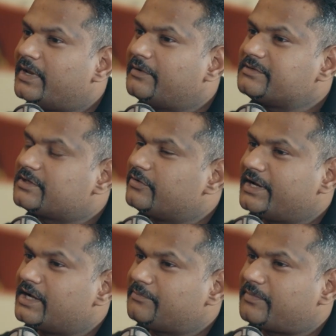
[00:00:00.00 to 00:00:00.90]
When I was
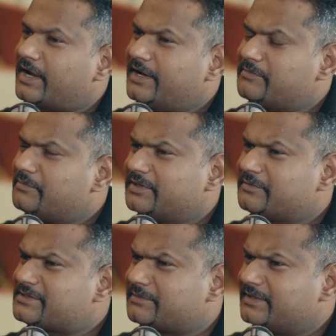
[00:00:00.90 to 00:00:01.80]
growing up, I remember
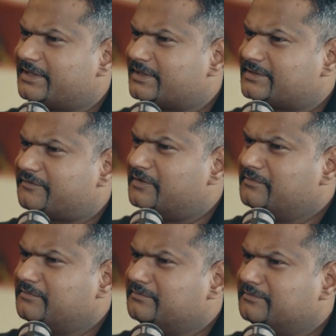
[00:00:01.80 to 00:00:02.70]
there was something like a
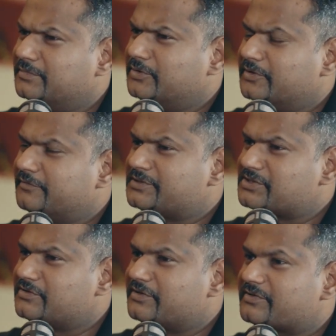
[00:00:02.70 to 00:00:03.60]
film board for
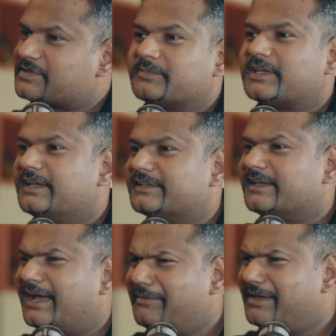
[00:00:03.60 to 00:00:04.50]
children or something like that. I